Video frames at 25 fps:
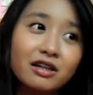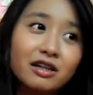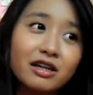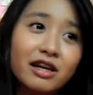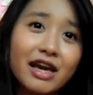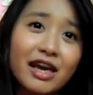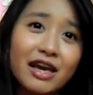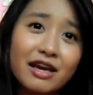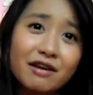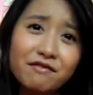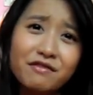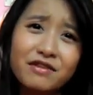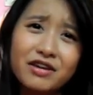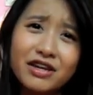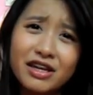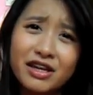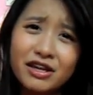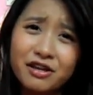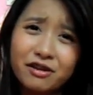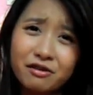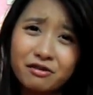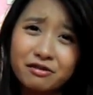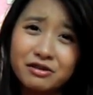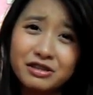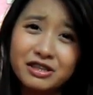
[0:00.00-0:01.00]
the
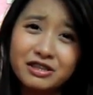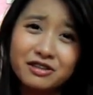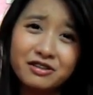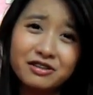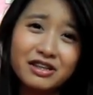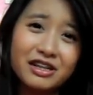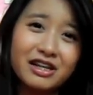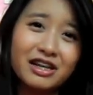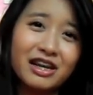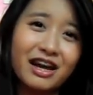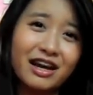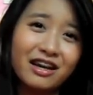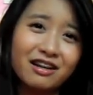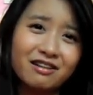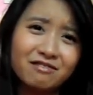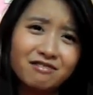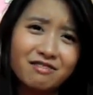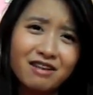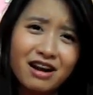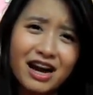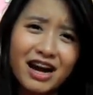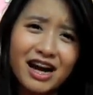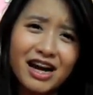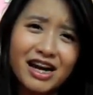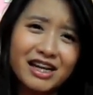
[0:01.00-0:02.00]
heavy grocery like
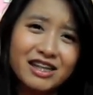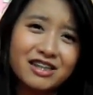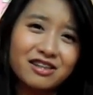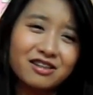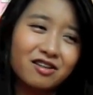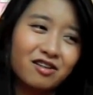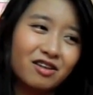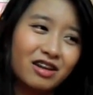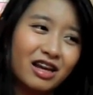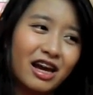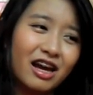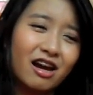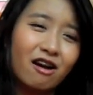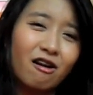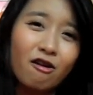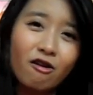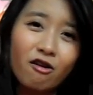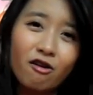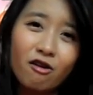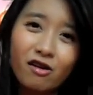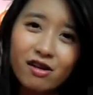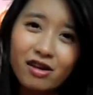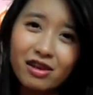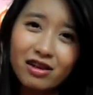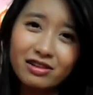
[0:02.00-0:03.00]
rice or like
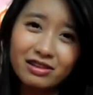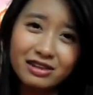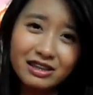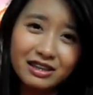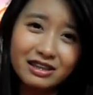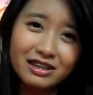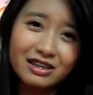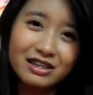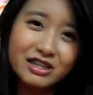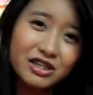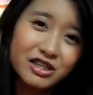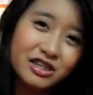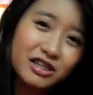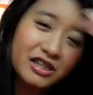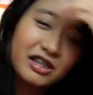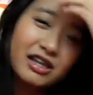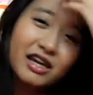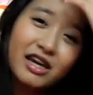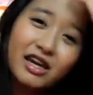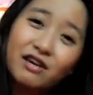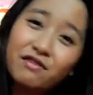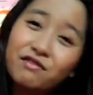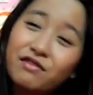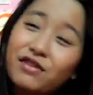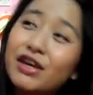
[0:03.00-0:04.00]
oil, detergent,
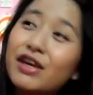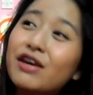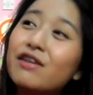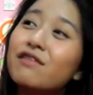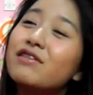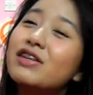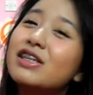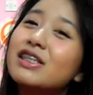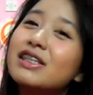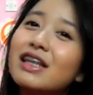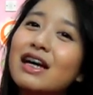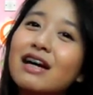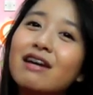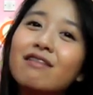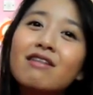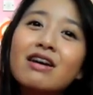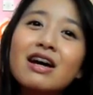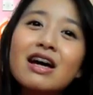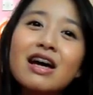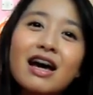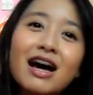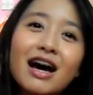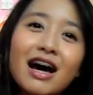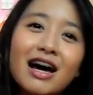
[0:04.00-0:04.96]
the heavy stuff,